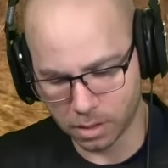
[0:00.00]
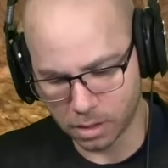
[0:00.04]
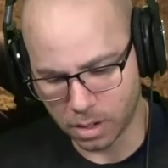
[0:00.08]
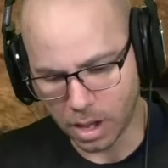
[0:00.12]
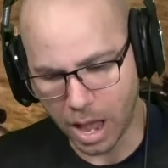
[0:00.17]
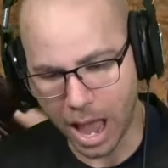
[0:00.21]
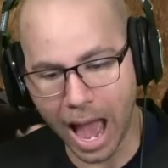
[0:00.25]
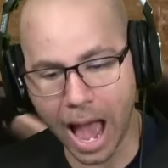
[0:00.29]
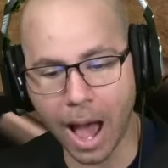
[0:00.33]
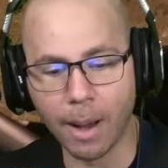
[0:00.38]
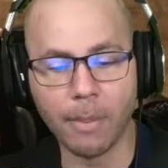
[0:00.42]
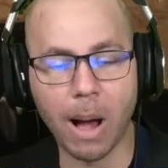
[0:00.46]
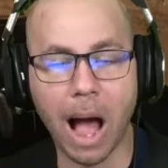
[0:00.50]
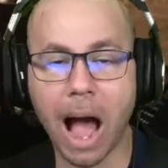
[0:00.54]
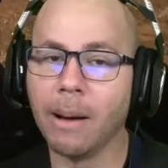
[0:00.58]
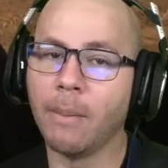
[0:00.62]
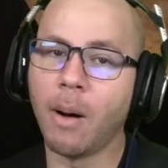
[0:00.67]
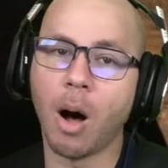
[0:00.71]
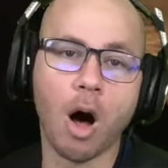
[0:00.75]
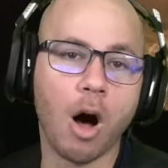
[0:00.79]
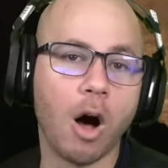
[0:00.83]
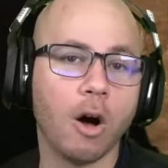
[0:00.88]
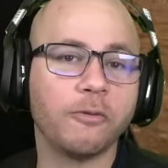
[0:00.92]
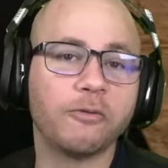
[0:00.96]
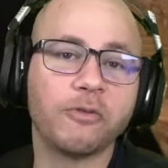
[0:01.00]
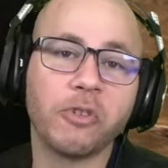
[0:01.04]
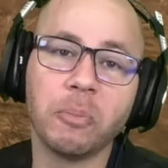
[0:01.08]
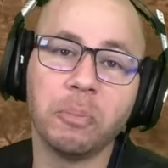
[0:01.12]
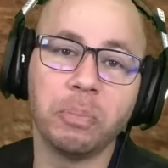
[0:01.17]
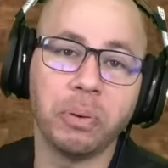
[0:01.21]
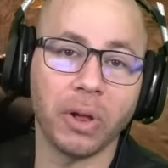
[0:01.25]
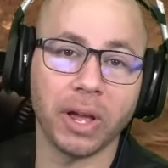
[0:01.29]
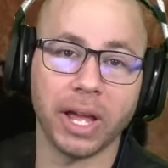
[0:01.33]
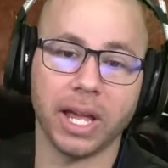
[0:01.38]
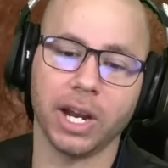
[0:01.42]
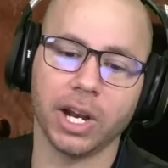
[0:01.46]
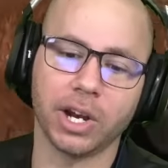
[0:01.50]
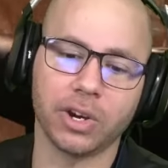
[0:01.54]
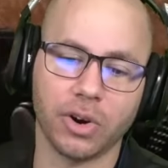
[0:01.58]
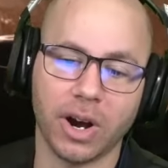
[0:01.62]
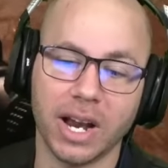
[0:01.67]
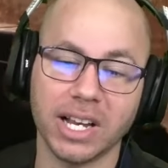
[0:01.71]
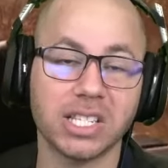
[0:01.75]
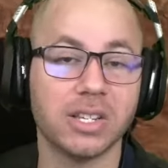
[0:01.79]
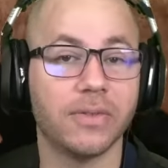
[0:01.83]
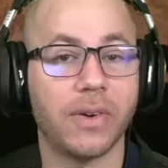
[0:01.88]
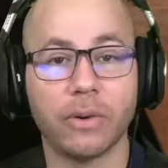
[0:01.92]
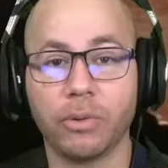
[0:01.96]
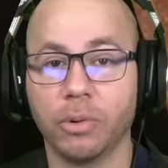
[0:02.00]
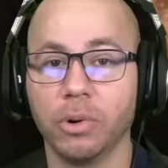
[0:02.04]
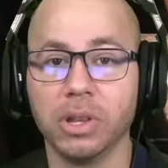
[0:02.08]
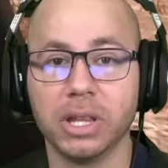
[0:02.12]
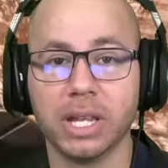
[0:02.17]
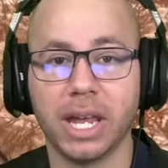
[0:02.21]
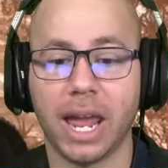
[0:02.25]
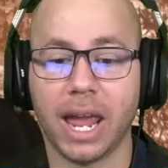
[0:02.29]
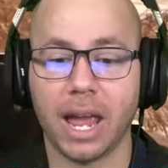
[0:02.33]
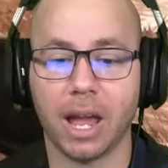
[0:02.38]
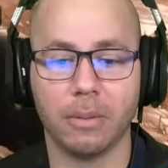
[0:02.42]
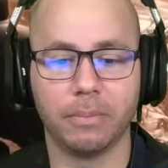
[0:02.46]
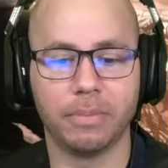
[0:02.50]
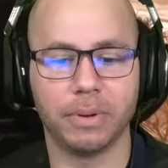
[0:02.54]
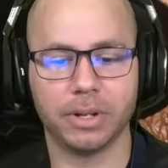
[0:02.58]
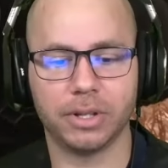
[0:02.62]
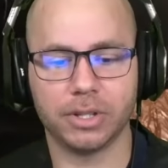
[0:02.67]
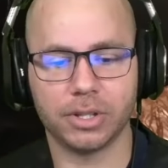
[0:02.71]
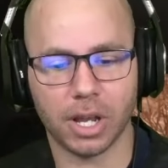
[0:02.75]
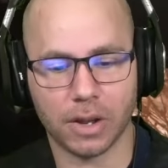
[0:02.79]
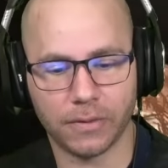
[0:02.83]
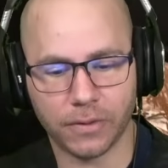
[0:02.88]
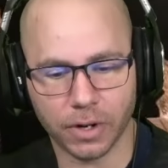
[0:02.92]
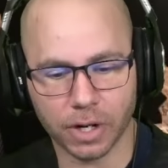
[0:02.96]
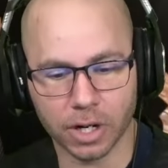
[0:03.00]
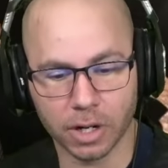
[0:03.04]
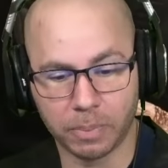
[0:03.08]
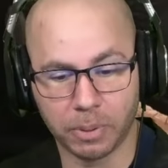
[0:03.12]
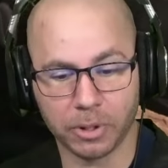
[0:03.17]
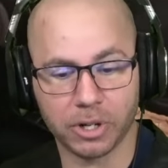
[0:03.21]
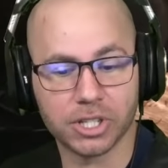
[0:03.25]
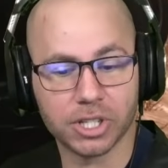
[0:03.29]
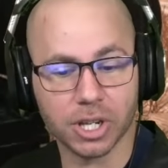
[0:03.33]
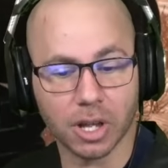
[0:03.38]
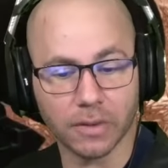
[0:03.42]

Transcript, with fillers: I'm all for playing aggressive. I really am. But if you're gonna put yourself